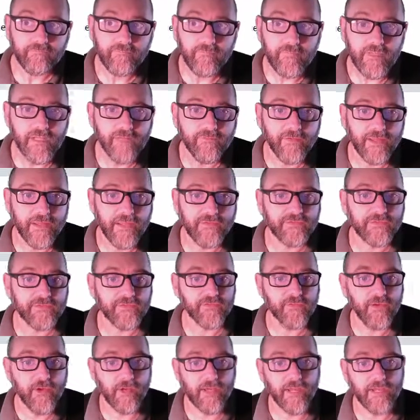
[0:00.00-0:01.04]
If I get this
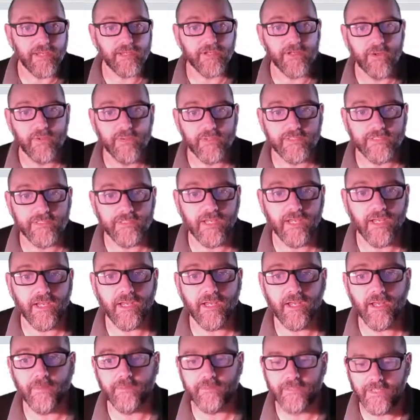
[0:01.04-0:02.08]
wrong, I can always
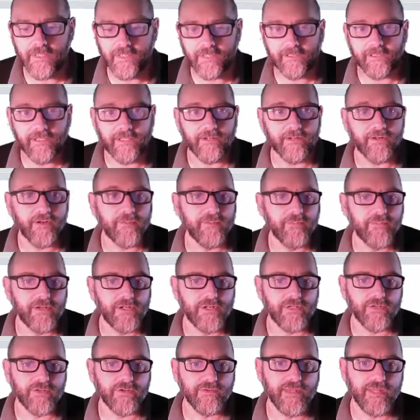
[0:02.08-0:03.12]
update it later. I'm pretty
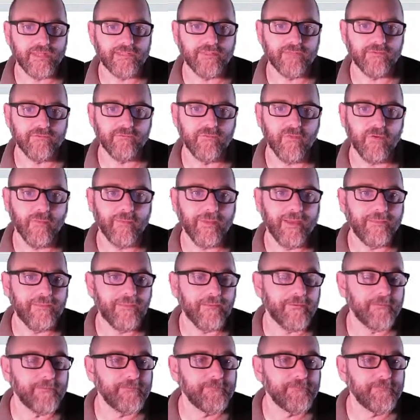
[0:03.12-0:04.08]
sure that's the format, though.